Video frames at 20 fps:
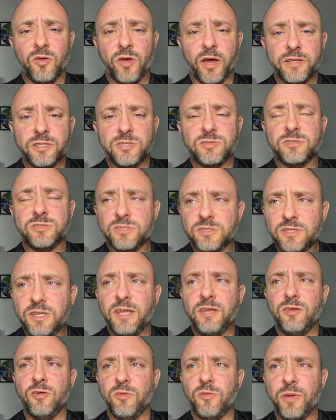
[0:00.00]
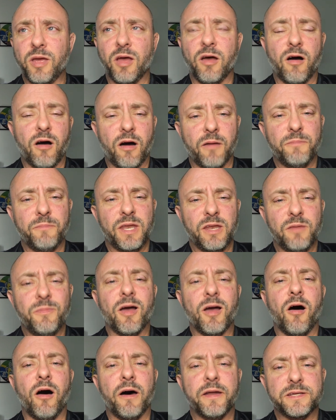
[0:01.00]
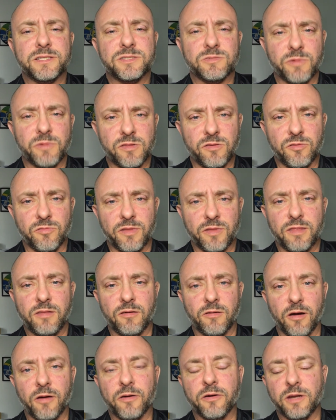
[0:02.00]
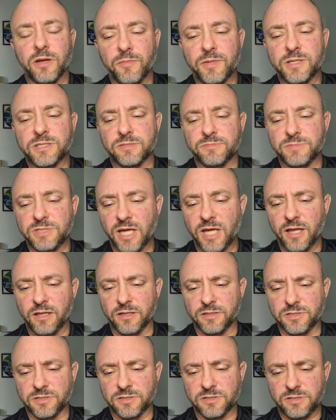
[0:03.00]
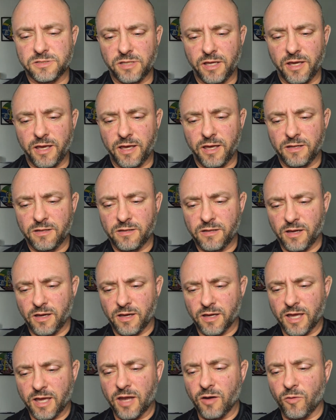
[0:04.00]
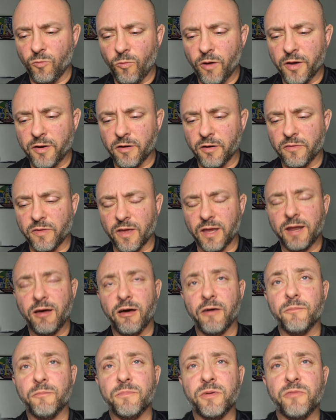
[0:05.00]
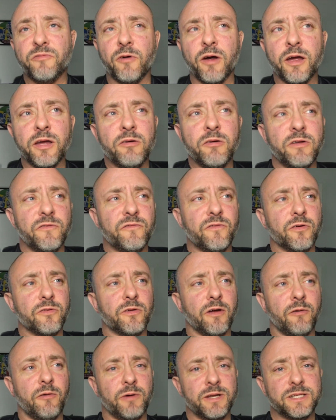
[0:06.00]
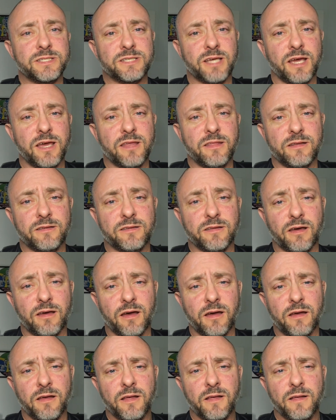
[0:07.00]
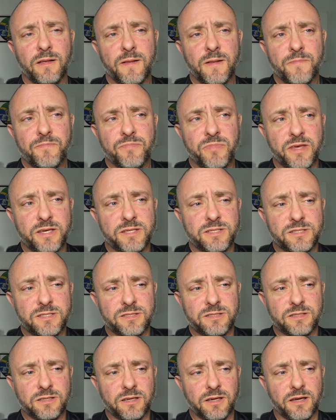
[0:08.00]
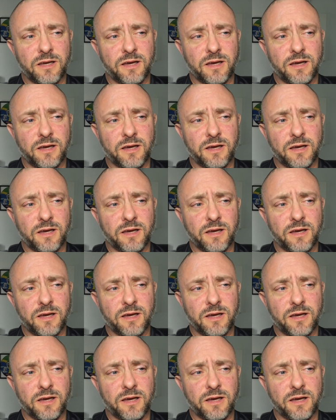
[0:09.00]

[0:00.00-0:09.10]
I just need to be honest with you that there are going to be some challenges, and kind of what are they. Now, before I go any further, I want to say that this